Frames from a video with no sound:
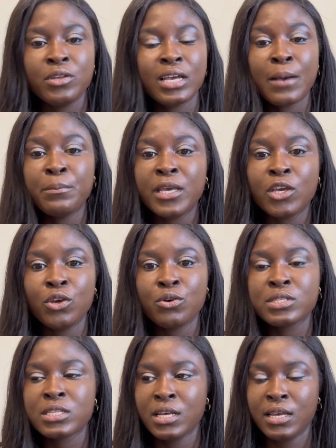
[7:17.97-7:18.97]
You can make
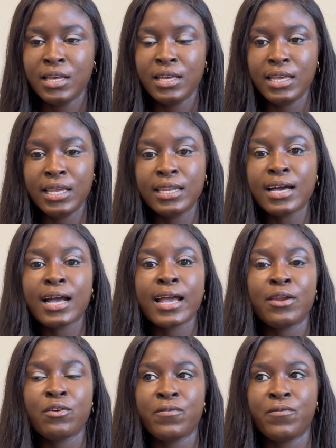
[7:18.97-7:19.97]
yours in that
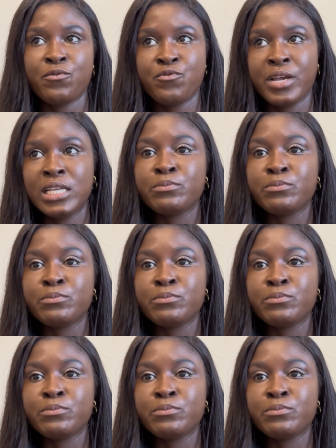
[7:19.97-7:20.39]
kind of range,